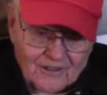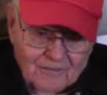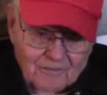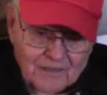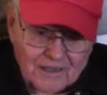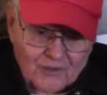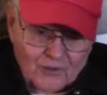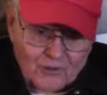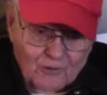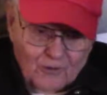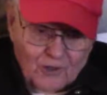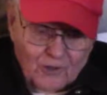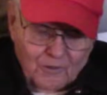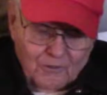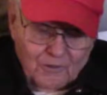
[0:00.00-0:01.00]
We had 2
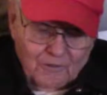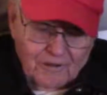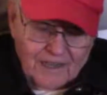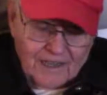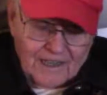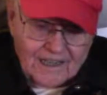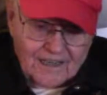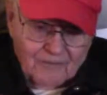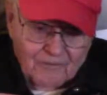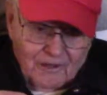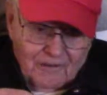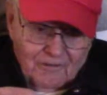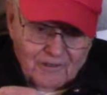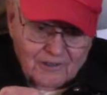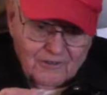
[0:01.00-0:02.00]
ropes what we had, and
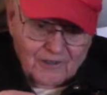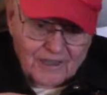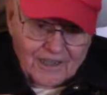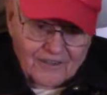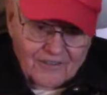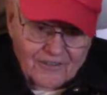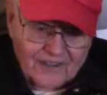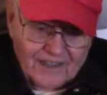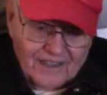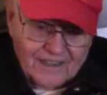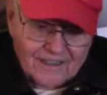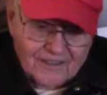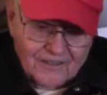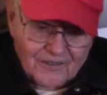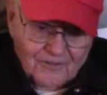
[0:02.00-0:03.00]
one was around their
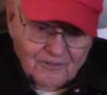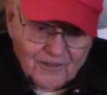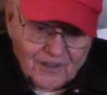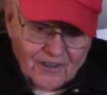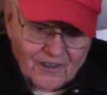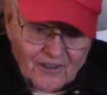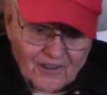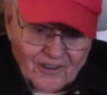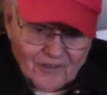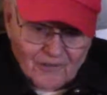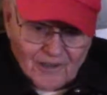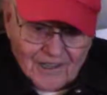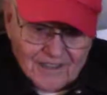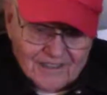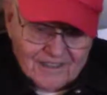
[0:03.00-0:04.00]
neck on the
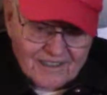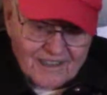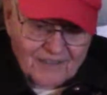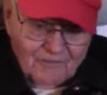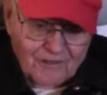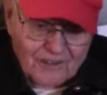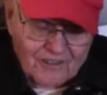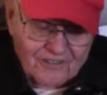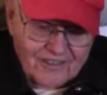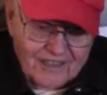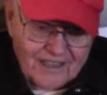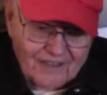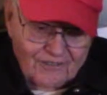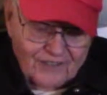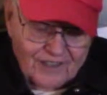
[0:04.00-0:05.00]
right side and one on the
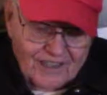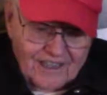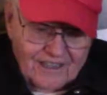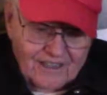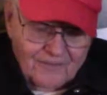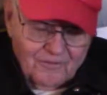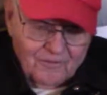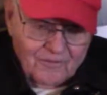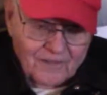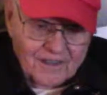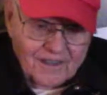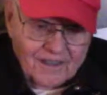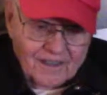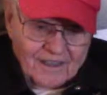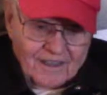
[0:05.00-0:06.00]
left side, and
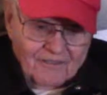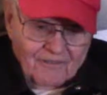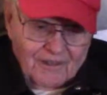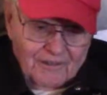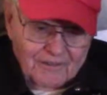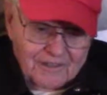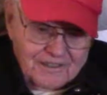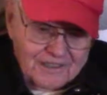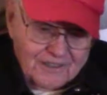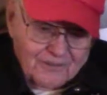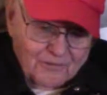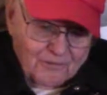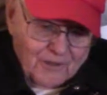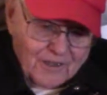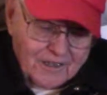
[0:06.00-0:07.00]
we would
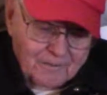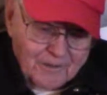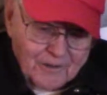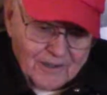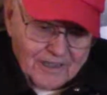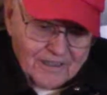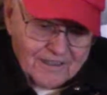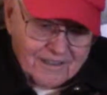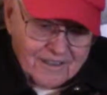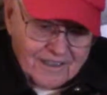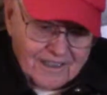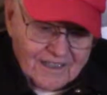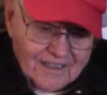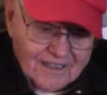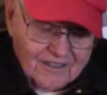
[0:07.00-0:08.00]
just work them around till
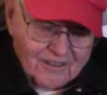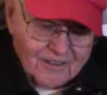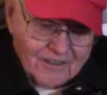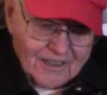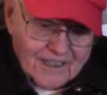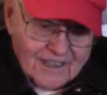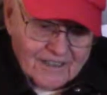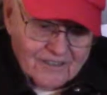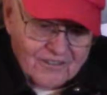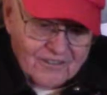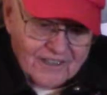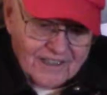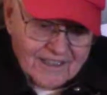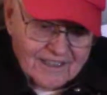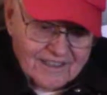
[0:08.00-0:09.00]
they got their legs on
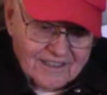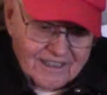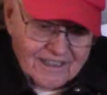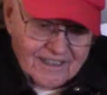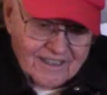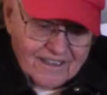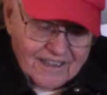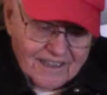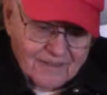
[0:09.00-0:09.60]
the inside of